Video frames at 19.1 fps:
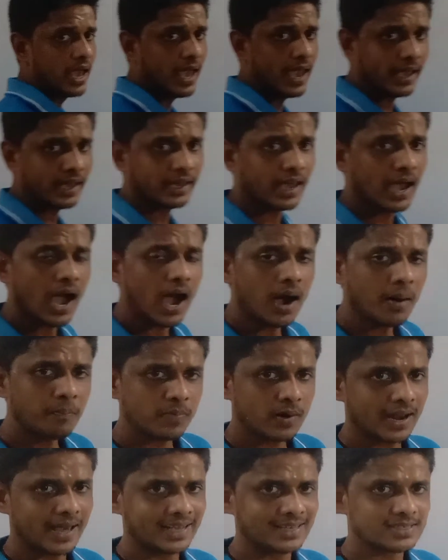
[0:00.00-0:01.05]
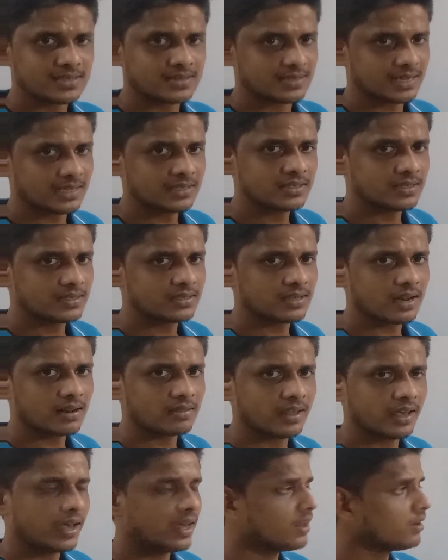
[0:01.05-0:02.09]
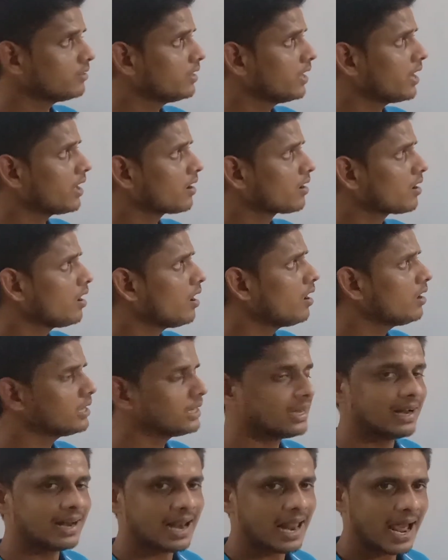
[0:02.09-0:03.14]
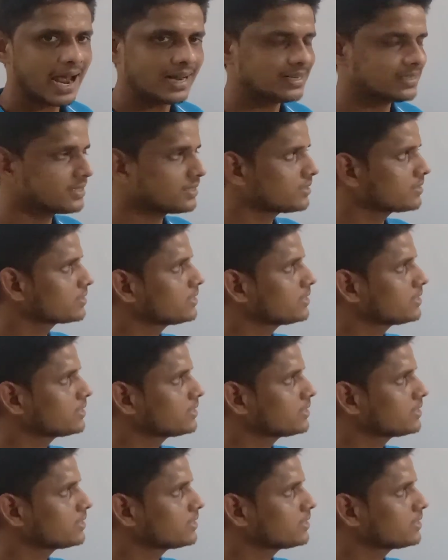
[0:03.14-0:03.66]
a cap like structures are there. They are called glands.